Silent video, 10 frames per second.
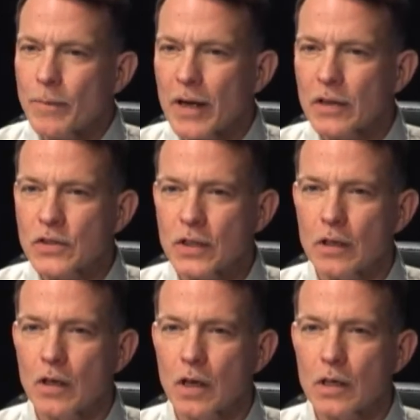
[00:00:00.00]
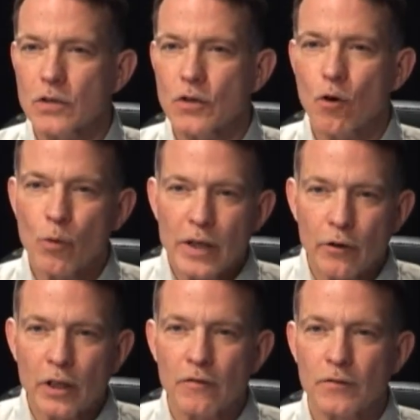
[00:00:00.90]
What about in synagogues, though? Are we
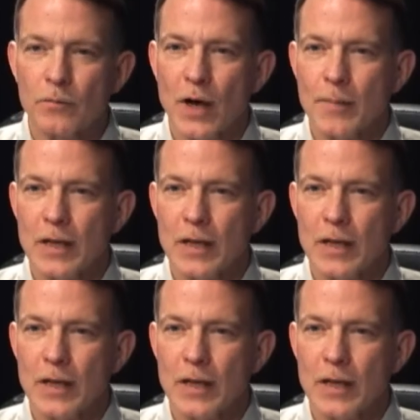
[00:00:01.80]
hearing it from